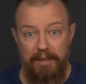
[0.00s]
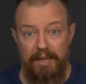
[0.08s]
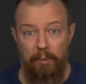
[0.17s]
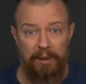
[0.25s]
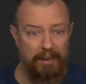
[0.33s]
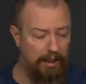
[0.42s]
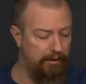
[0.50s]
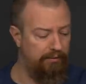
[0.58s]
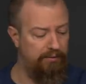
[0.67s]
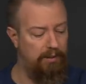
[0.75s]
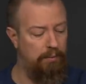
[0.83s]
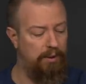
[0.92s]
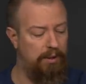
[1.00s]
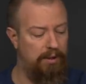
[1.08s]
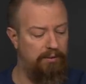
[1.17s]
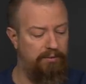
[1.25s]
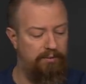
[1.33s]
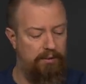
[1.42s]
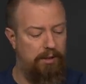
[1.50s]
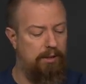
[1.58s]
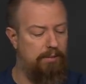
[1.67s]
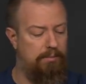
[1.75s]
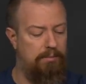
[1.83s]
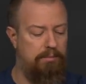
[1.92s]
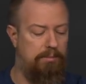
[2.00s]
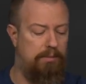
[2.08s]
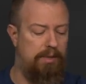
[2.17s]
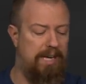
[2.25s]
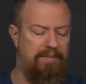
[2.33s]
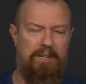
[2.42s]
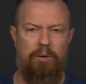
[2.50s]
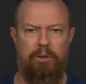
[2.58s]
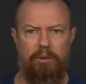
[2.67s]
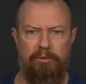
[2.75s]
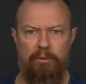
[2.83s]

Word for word: It went live. It went live um, half an hour ago or